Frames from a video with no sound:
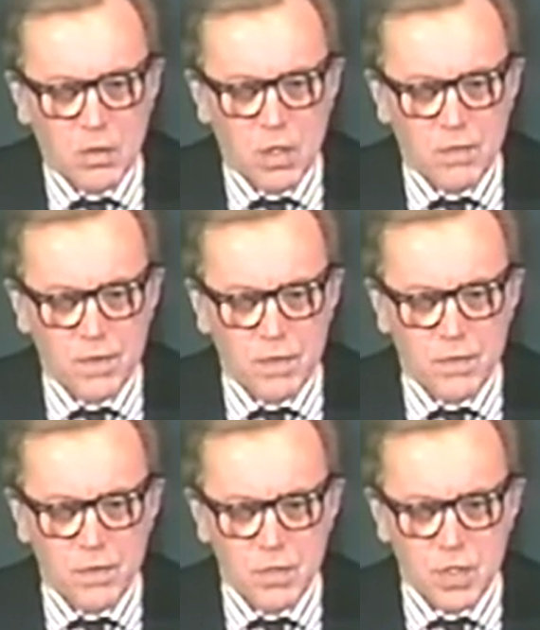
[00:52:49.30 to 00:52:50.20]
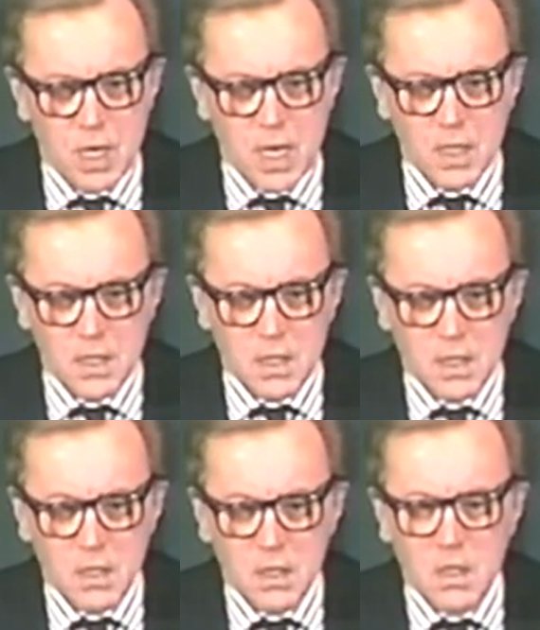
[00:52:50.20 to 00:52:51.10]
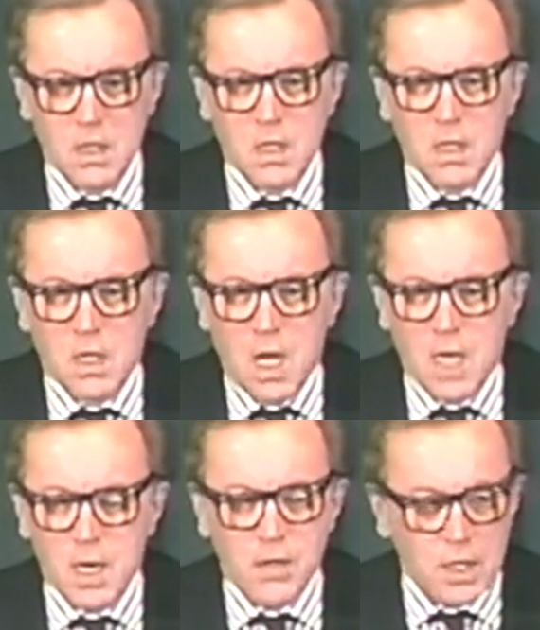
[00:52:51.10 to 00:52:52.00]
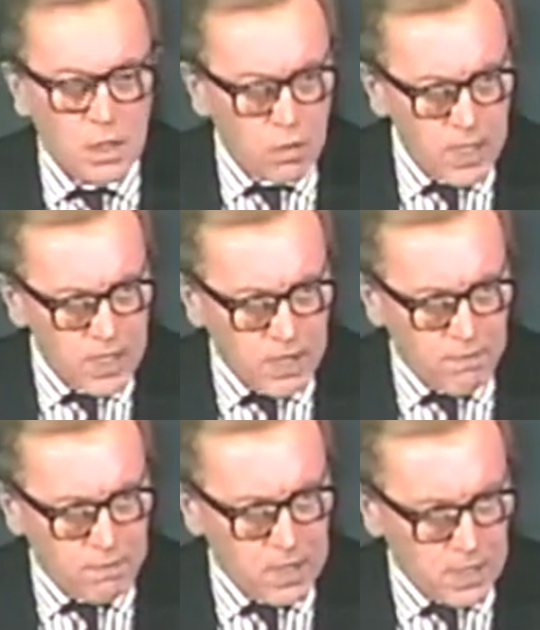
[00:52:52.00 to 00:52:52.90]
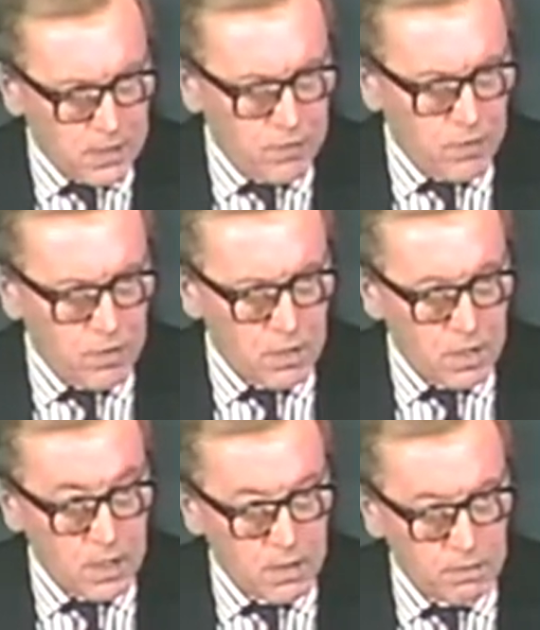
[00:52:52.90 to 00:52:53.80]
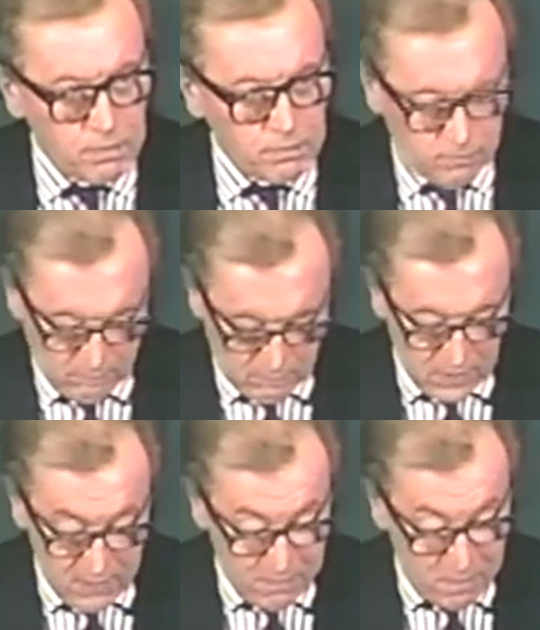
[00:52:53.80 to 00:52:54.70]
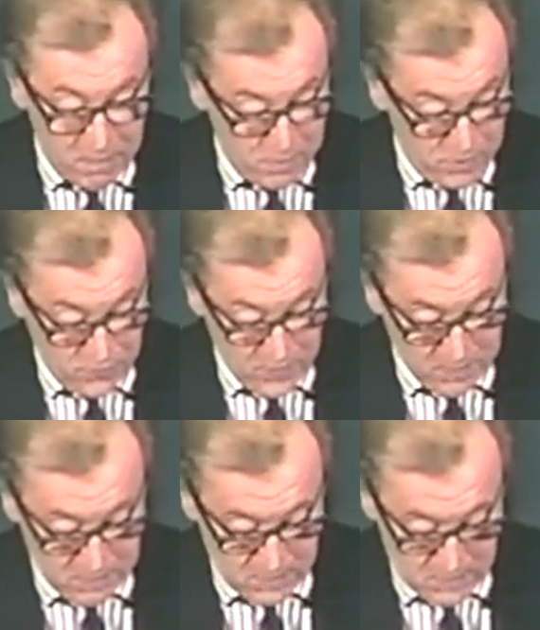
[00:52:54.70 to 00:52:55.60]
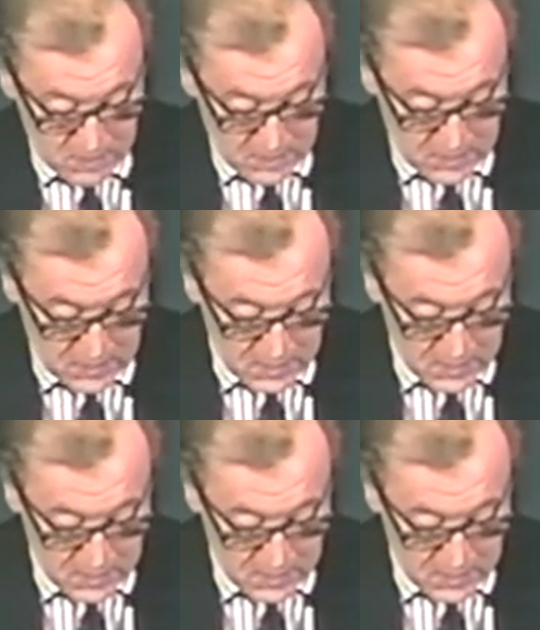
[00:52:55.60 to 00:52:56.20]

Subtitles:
a lot of interviews, and I don't think the Queen's ever been interviewed, indeed. Even by Prince Philip, indeed.